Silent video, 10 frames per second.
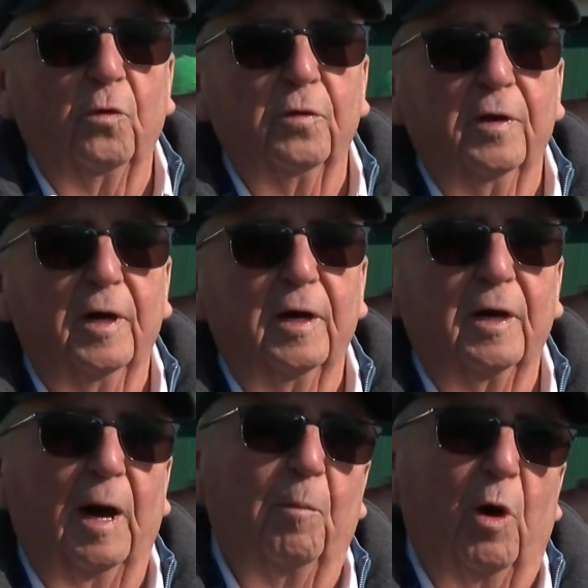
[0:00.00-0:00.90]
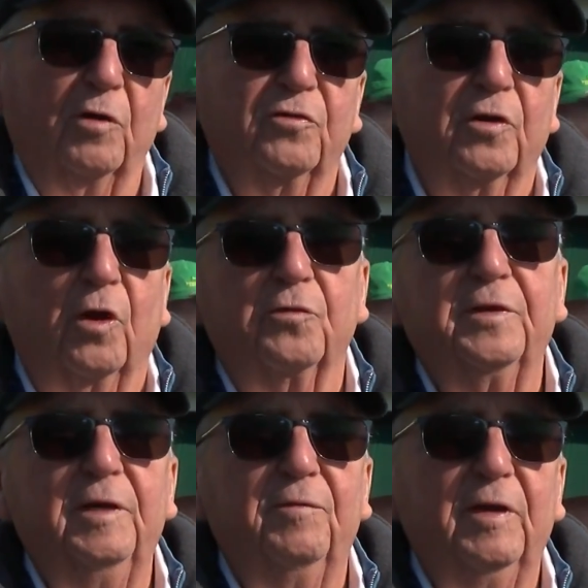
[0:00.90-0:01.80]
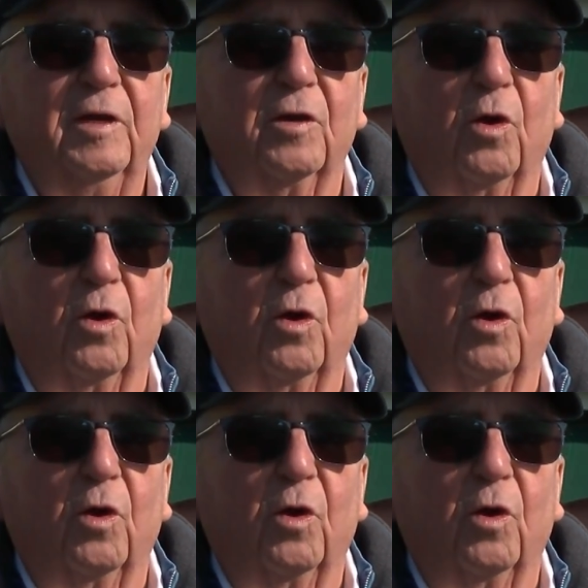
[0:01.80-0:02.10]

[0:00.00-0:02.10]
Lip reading: And I'm watching it on TV,